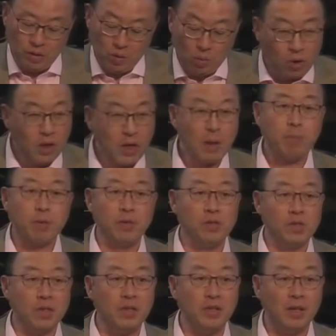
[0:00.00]
What
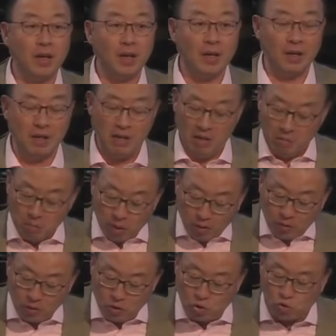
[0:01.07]
happens in the end?
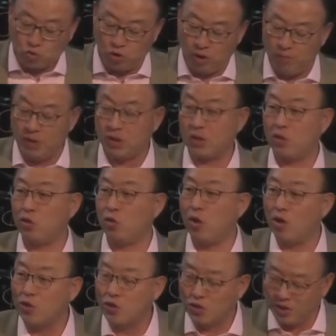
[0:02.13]
Mother's dream is
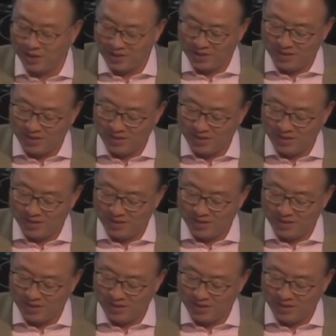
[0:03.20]
crushed.